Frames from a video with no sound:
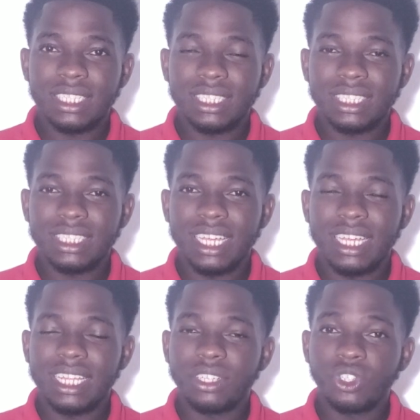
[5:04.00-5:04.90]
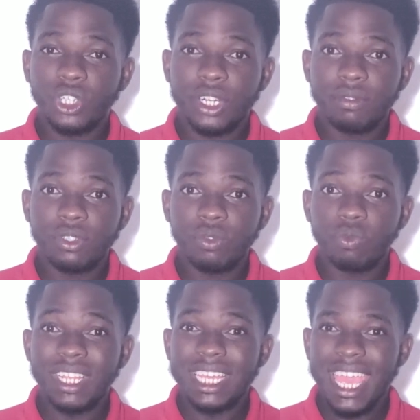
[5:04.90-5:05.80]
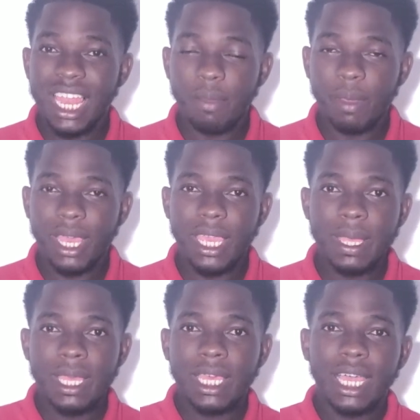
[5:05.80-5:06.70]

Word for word: a, that that serves with the NMI,